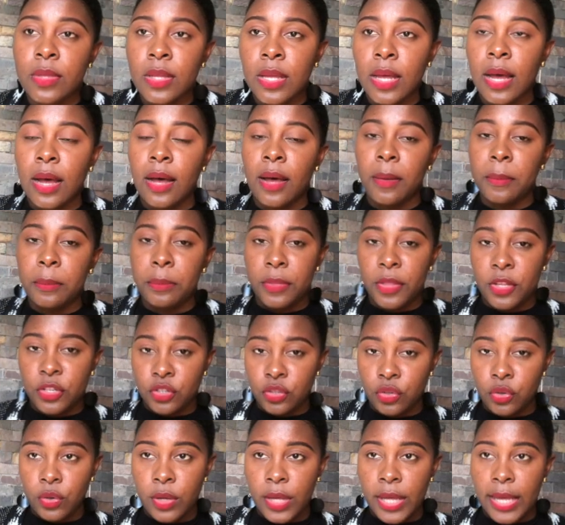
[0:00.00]
that
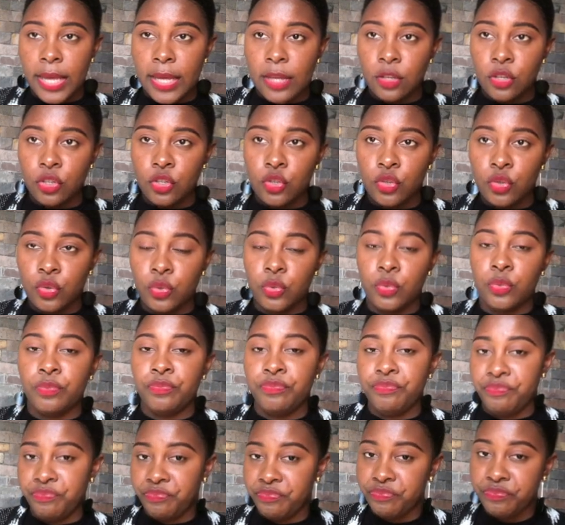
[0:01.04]
you're going into
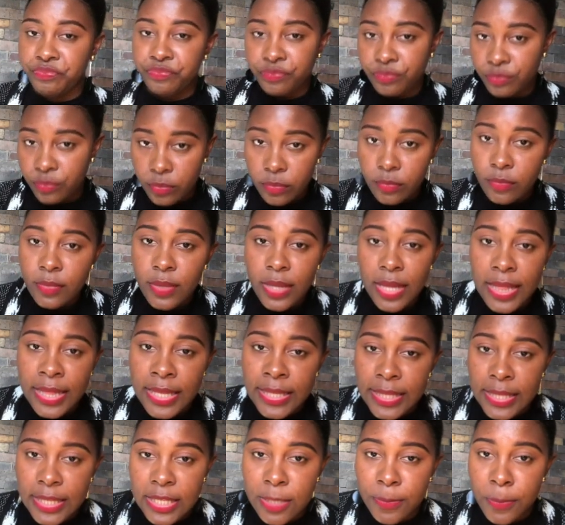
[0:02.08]

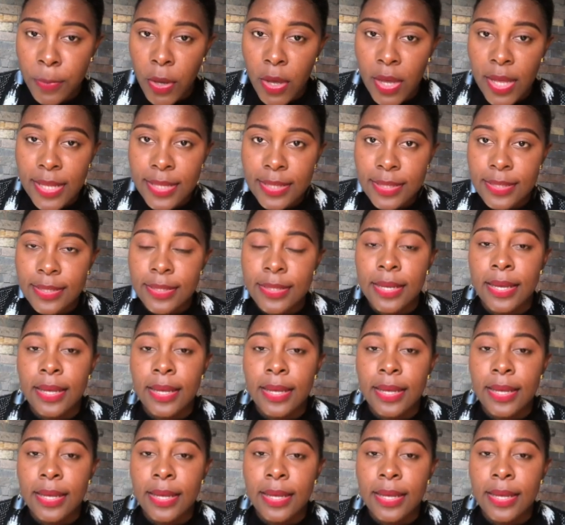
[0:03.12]
this experience.